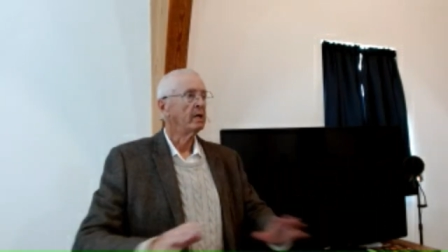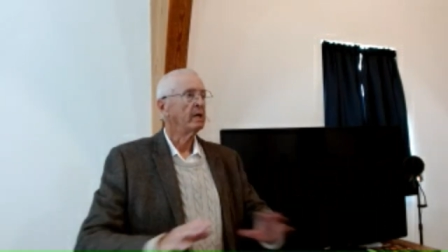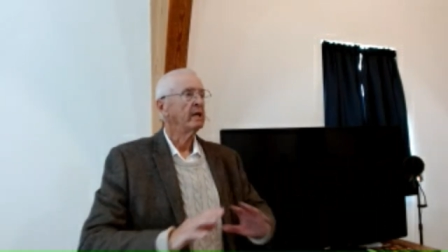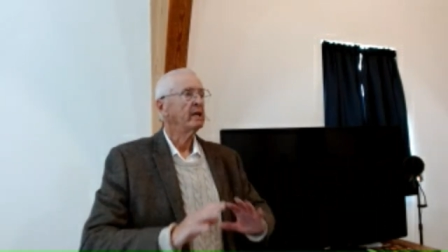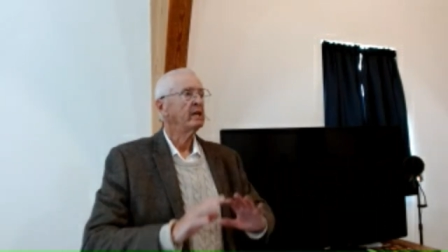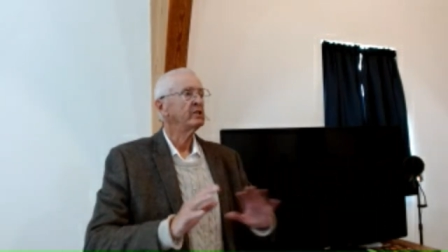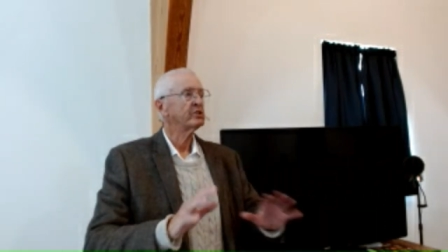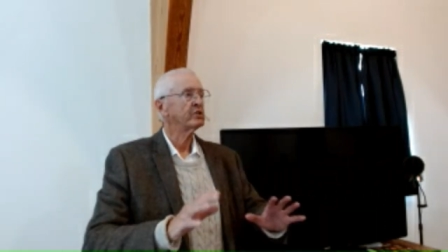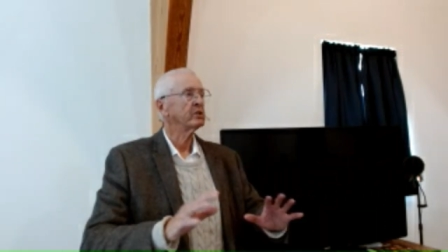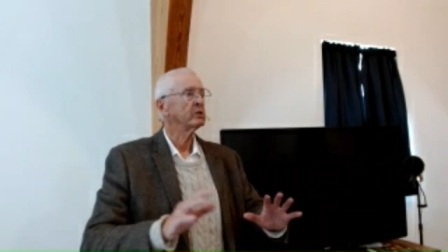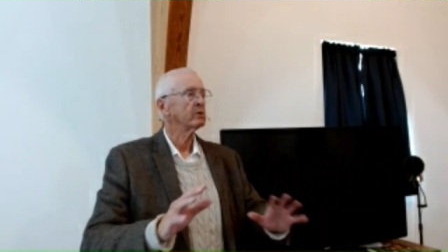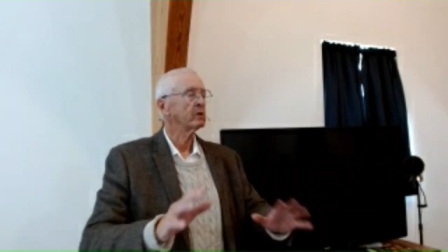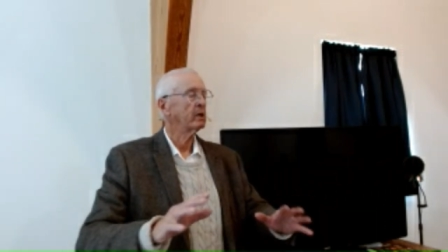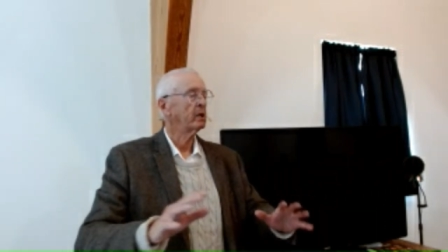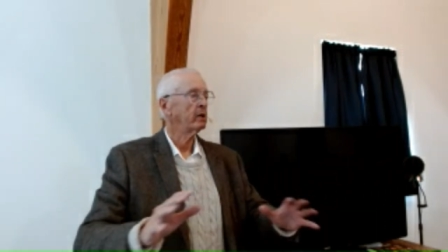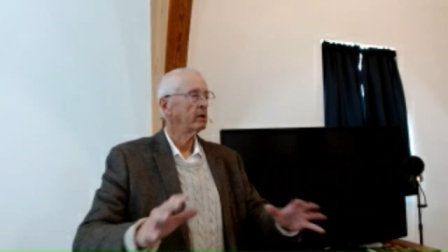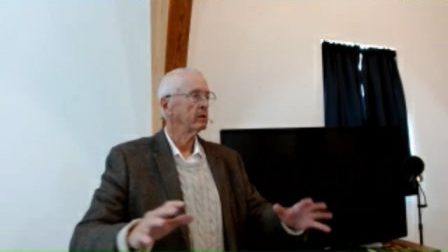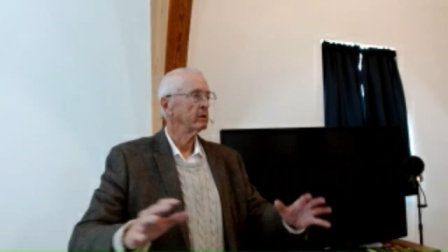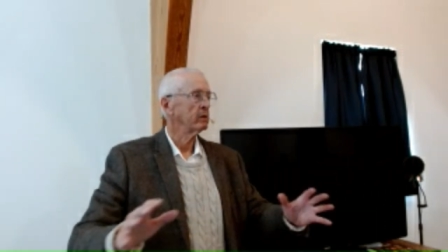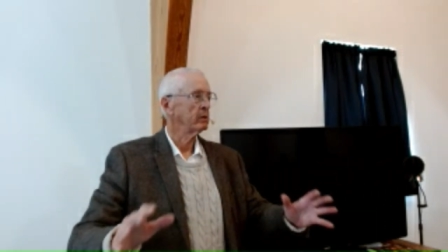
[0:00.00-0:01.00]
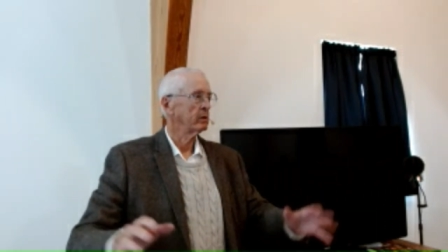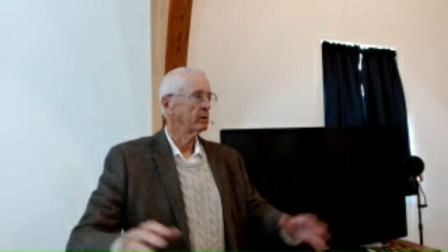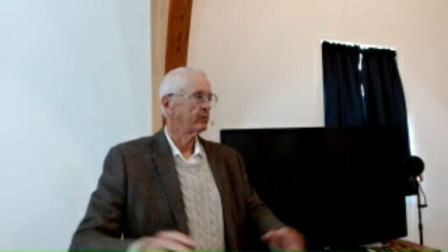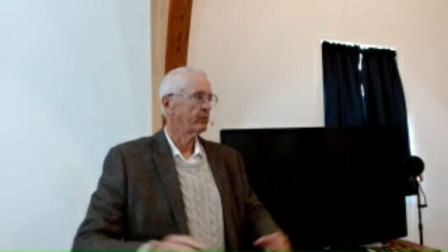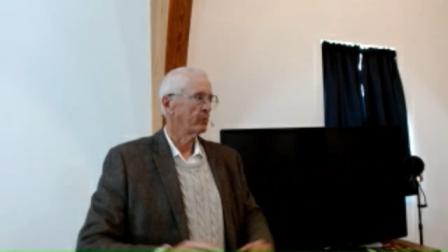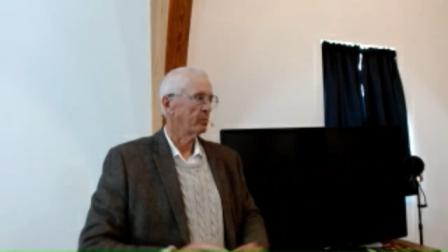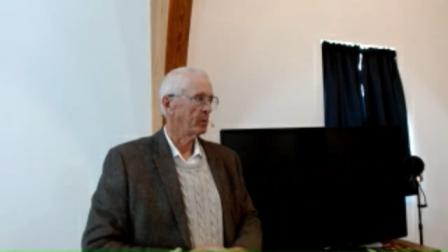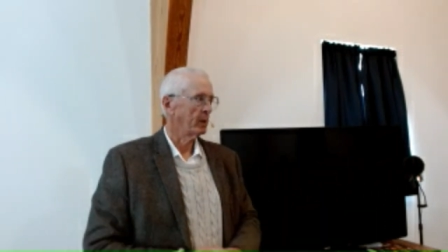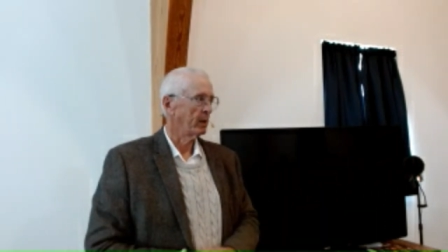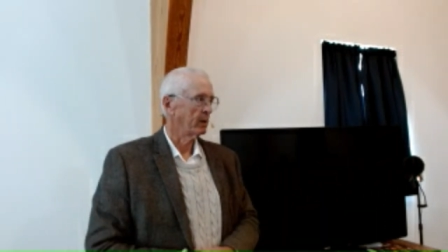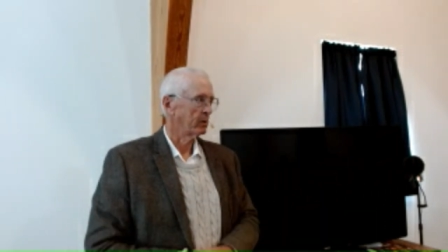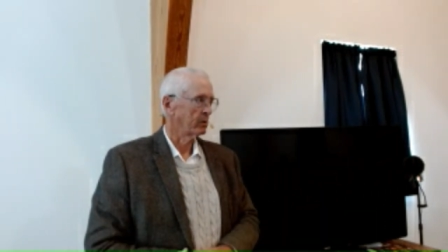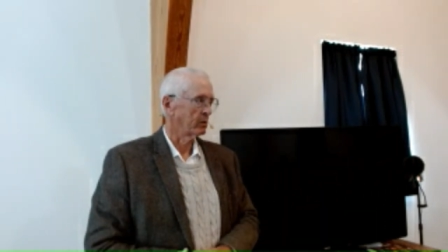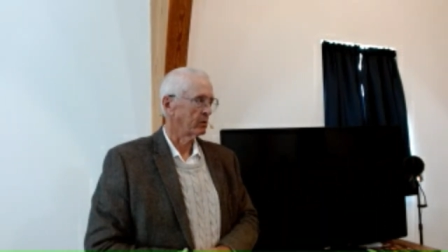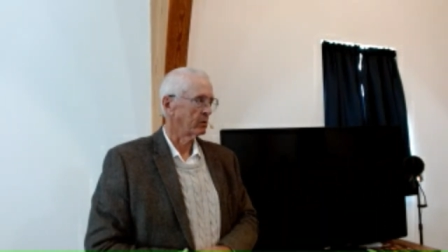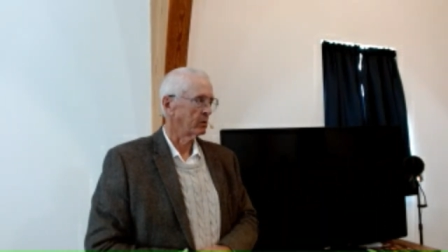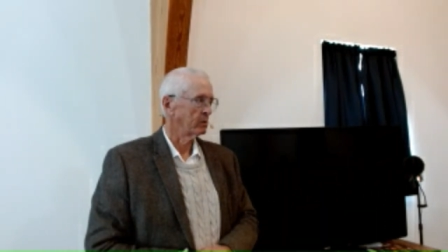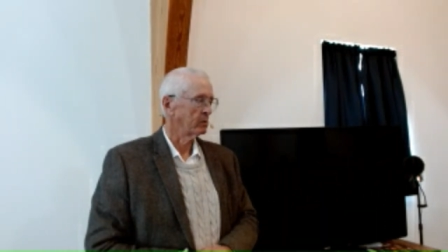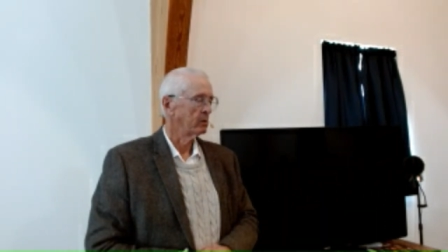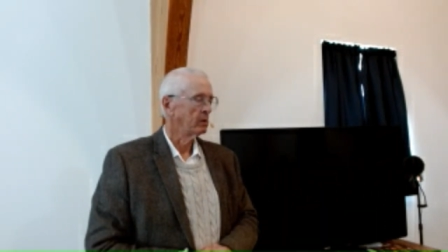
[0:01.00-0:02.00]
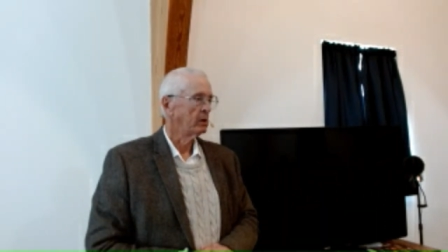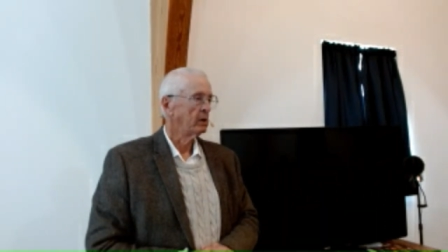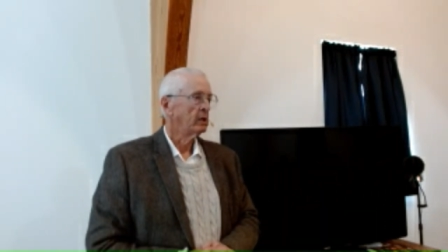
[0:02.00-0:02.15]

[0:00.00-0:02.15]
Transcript: He still cared enough about her